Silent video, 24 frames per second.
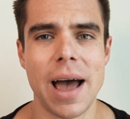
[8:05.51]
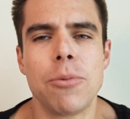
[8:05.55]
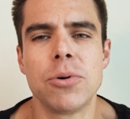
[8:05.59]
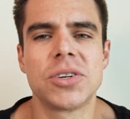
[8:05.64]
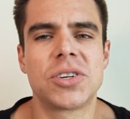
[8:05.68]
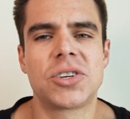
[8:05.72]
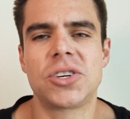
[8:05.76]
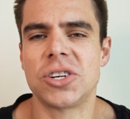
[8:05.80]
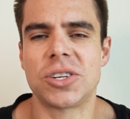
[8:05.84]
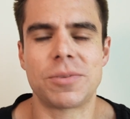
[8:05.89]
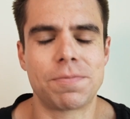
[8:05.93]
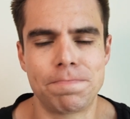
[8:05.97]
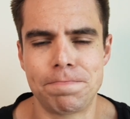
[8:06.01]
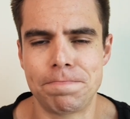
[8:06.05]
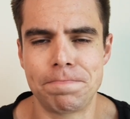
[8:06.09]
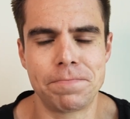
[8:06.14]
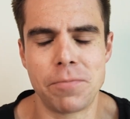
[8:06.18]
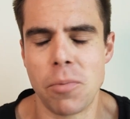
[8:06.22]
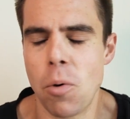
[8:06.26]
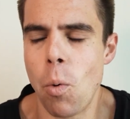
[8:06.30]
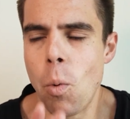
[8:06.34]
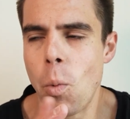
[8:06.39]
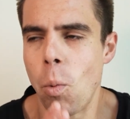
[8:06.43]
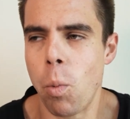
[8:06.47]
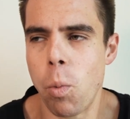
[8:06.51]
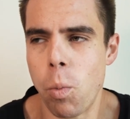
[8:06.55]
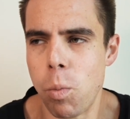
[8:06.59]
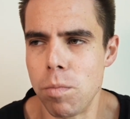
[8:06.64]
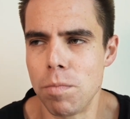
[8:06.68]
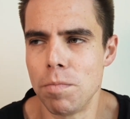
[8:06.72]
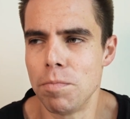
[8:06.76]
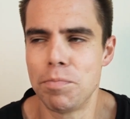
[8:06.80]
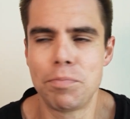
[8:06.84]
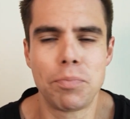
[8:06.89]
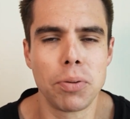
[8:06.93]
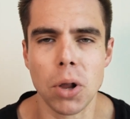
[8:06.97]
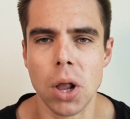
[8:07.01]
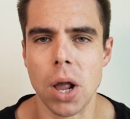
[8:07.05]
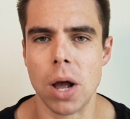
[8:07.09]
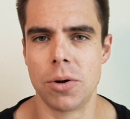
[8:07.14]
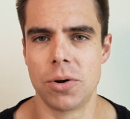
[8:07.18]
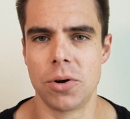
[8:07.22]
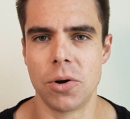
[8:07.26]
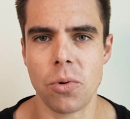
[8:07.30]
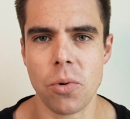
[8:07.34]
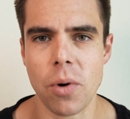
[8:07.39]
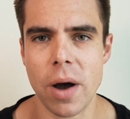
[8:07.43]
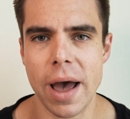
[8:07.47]
I was just
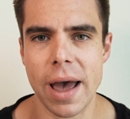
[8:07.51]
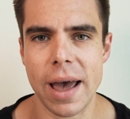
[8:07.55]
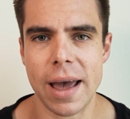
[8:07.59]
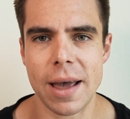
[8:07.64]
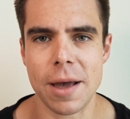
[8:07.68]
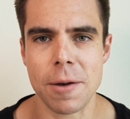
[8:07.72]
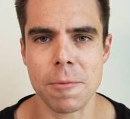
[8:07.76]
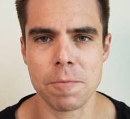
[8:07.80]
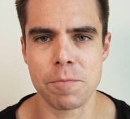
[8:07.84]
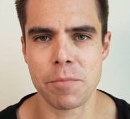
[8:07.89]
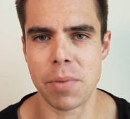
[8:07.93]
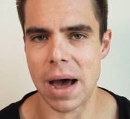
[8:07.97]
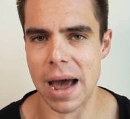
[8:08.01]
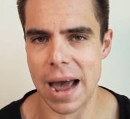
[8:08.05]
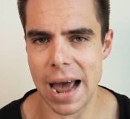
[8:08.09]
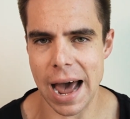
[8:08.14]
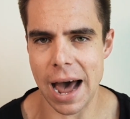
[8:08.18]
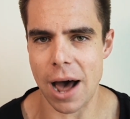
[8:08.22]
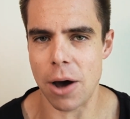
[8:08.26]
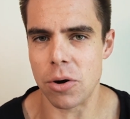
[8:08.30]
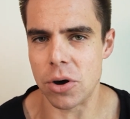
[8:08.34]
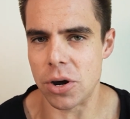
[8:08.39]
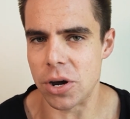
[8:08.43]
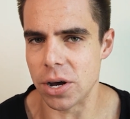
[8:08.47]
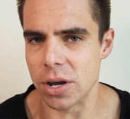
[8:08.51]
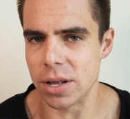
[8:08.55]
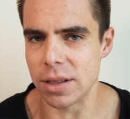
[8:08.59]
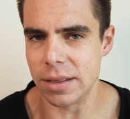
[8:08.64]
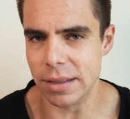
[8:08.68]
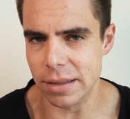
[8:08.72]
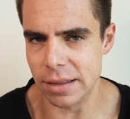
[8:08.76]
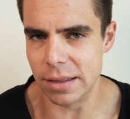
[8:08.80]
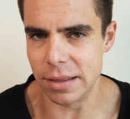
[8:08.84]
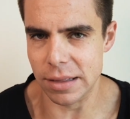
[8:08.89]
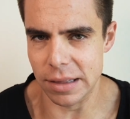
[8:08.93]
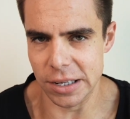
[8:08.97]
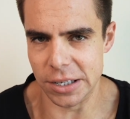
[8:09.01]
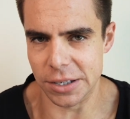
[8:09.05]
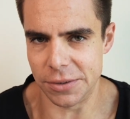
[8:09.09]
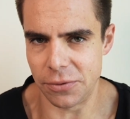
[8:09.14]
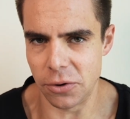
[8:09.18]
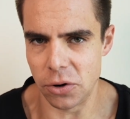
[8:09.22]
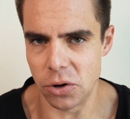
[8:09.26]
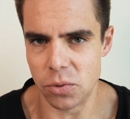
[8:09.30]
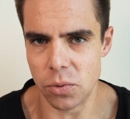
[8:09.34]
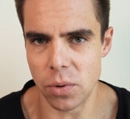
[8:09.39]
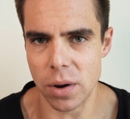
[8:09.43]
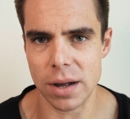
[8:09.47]
blown away by how good this
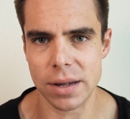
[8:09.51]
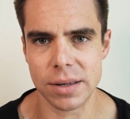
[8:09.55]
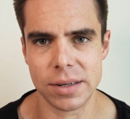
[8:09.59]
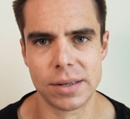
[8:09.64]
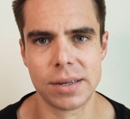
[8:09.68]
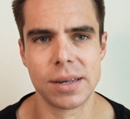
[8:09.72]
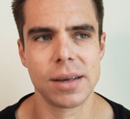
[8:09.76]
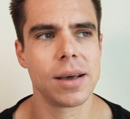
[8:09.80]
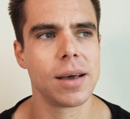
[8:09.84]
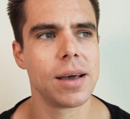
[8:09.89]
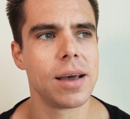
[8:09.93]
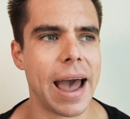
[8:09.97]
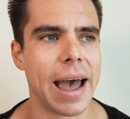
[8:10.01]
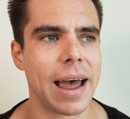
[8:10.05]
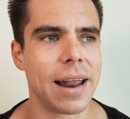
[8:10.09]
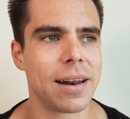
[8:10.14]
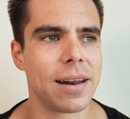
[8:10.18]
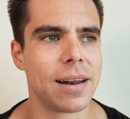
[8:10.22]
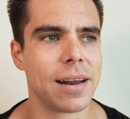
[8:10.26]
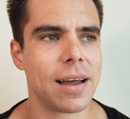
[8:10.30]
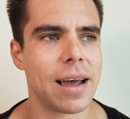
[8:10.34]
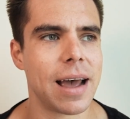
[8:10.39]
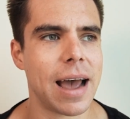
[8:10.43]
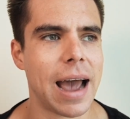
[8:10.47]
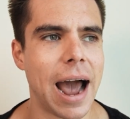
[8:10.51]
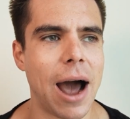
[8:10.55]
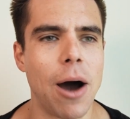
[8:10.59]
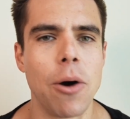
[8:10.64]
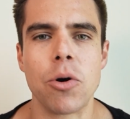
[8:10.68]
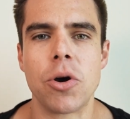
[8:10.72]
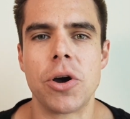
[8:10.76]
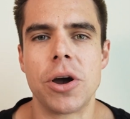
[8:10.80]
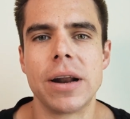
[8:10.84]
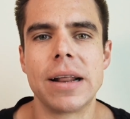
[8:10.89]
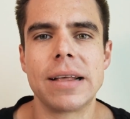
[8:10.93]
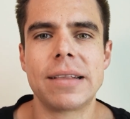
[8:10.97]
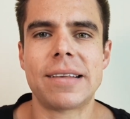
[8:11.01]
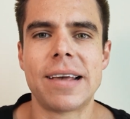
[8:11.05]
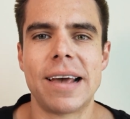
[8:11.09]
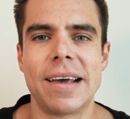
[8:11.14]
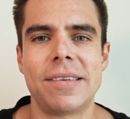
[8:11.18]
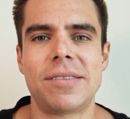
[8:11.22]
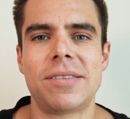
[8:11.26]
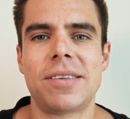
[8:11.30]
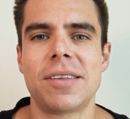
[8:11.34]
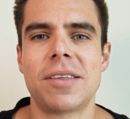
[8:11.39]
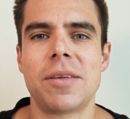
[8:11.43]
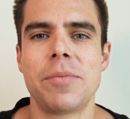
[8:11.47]
food was and how good it
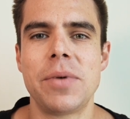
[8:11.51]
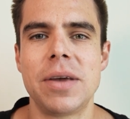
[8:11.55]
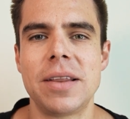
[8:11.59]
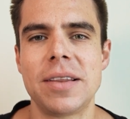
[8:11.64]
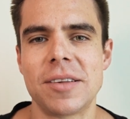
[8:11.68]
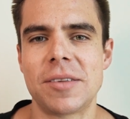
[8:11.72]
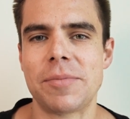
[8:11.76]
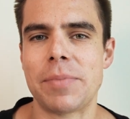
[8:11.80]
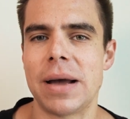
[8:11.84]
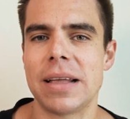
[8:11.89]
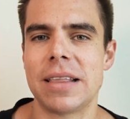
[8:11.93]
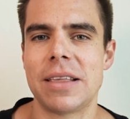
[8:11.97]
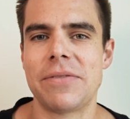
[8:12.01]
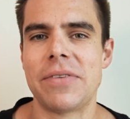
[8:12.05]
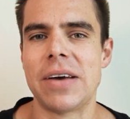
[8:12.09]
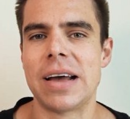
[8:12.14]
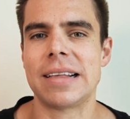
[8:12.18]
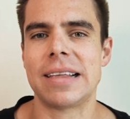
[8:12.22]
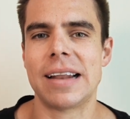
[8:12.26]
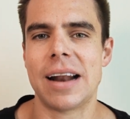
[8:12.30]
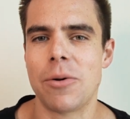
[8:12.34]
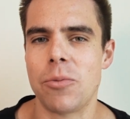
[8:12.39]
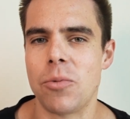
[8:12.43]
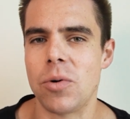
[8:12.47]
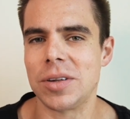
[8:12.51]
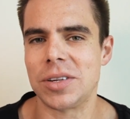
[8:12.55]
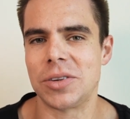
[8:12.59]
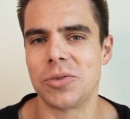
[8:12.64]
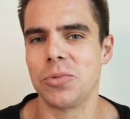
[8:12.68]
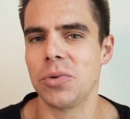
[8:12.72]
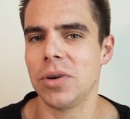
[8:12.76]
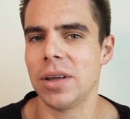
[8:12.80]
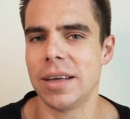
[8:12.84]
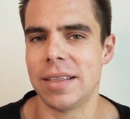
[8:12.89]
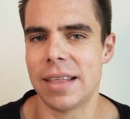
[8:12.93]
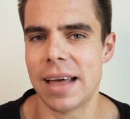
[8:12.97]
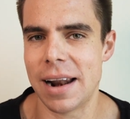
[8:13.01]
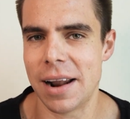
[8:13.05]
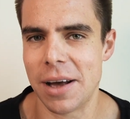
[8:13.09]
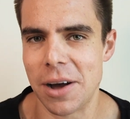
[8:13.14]
tasted to me despite the fact that I wasn't really that